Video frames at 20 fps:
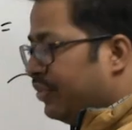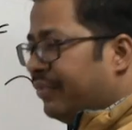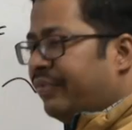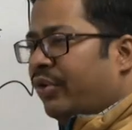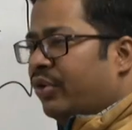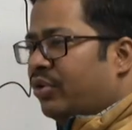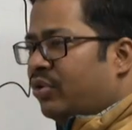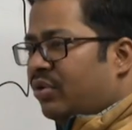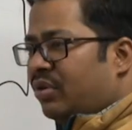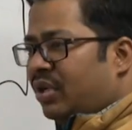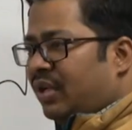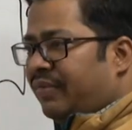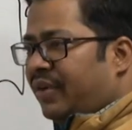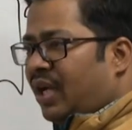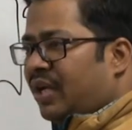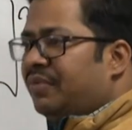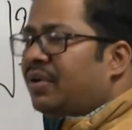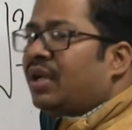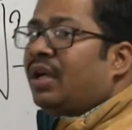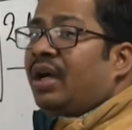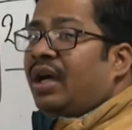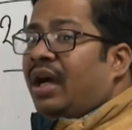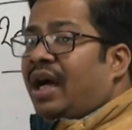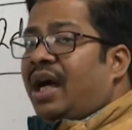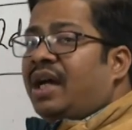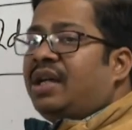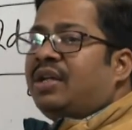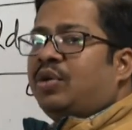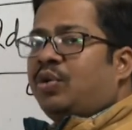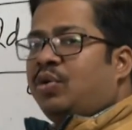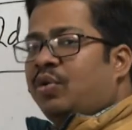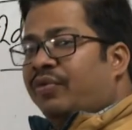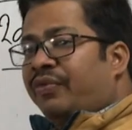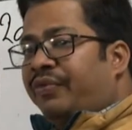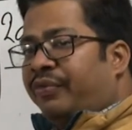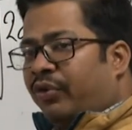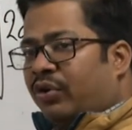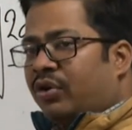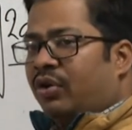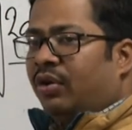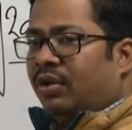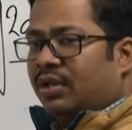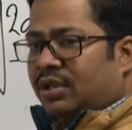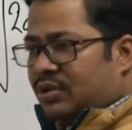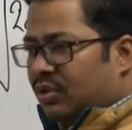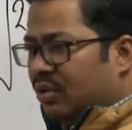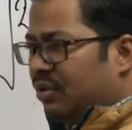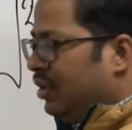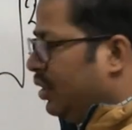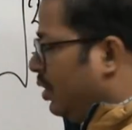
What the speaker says: 425 and Q4 also